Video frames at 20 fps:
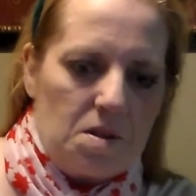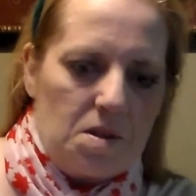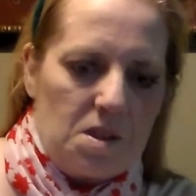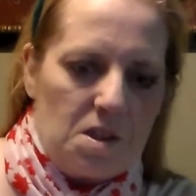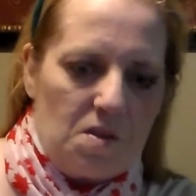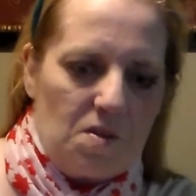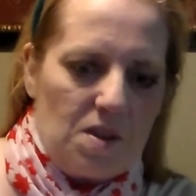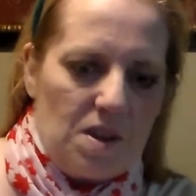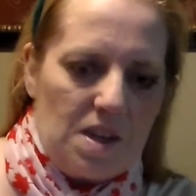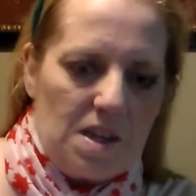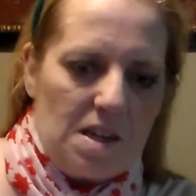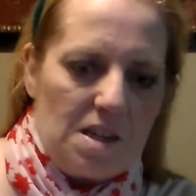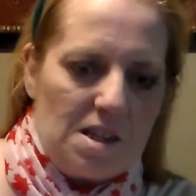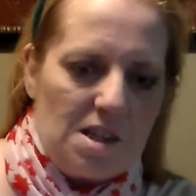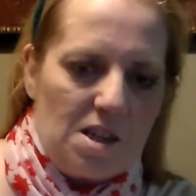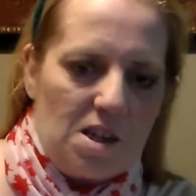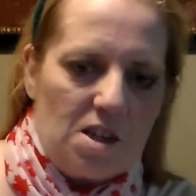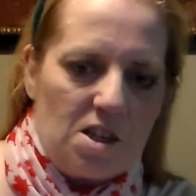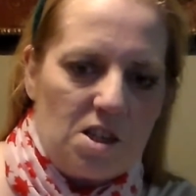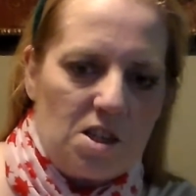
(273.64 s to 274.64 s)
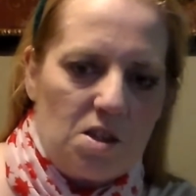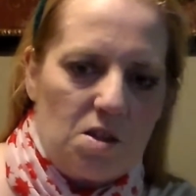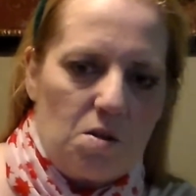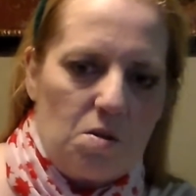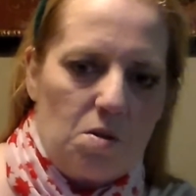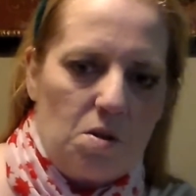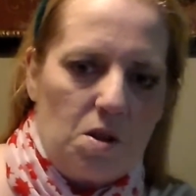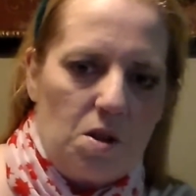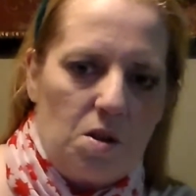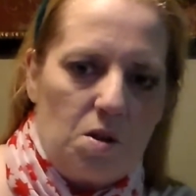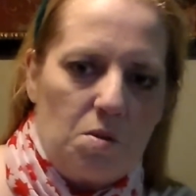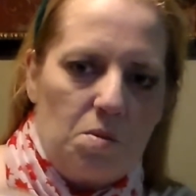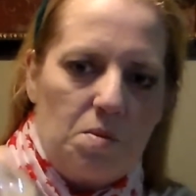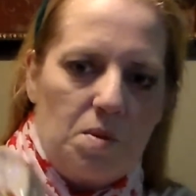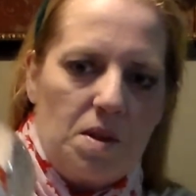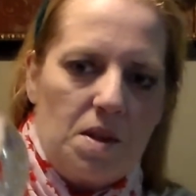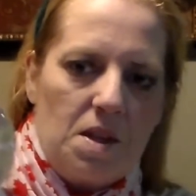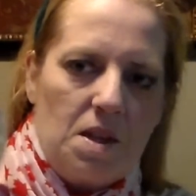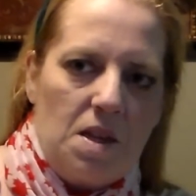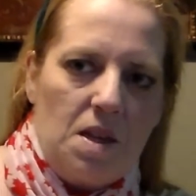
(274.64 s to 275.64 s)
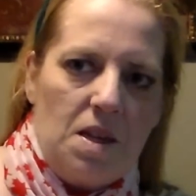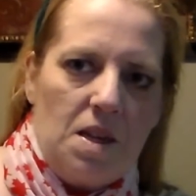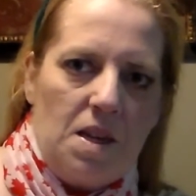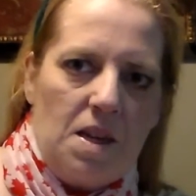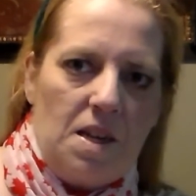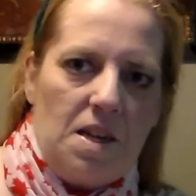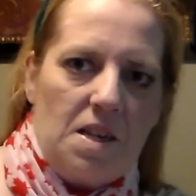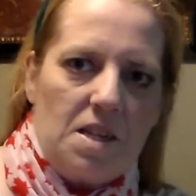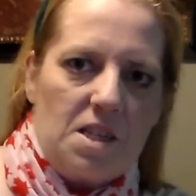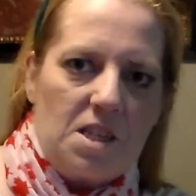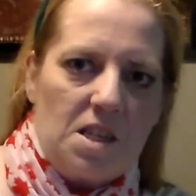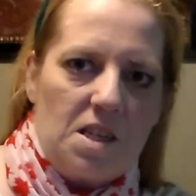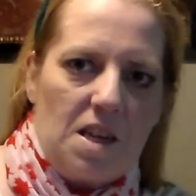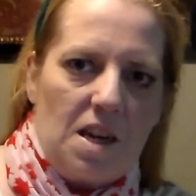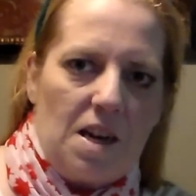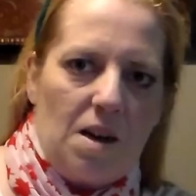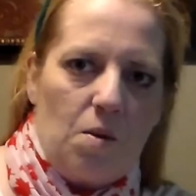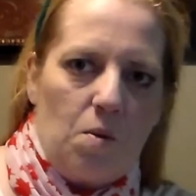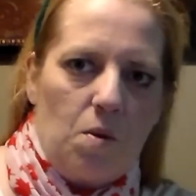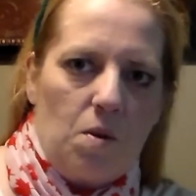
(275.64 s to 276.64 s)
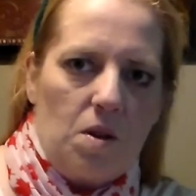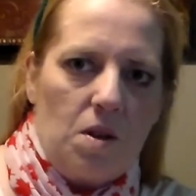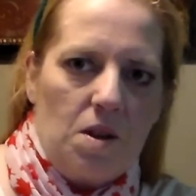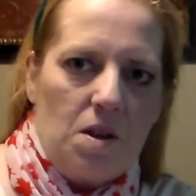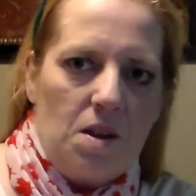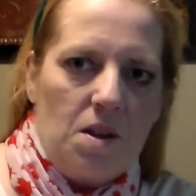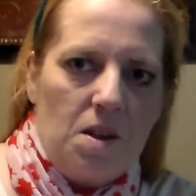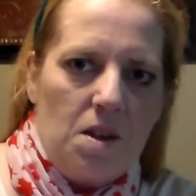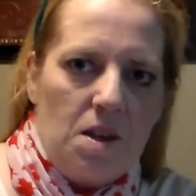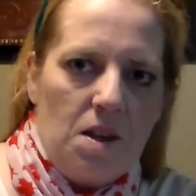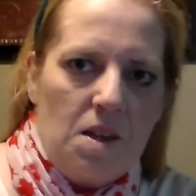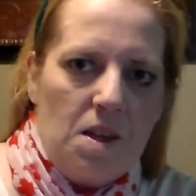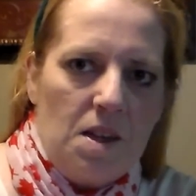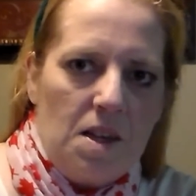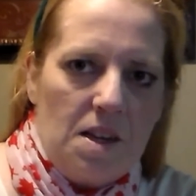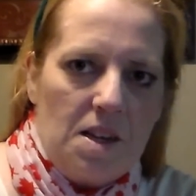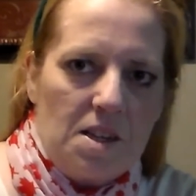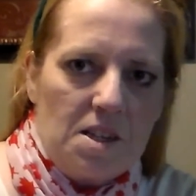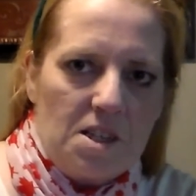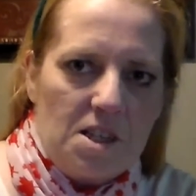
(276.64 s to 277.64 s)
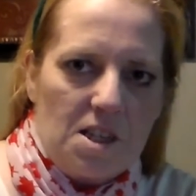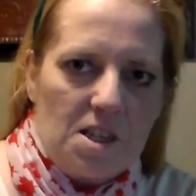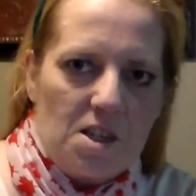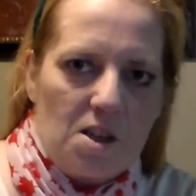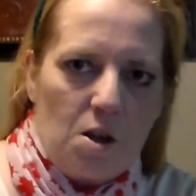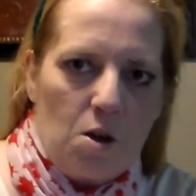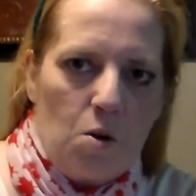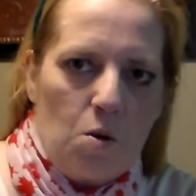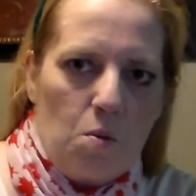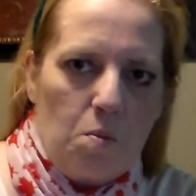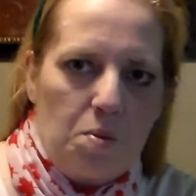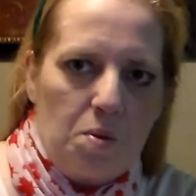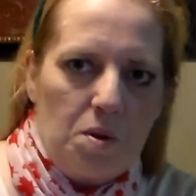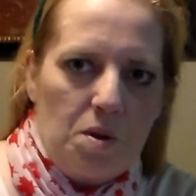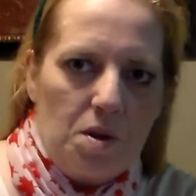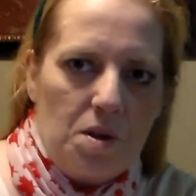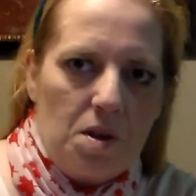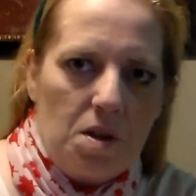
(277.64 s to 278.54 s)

It's a snow globe, and it's an owl. It says hope.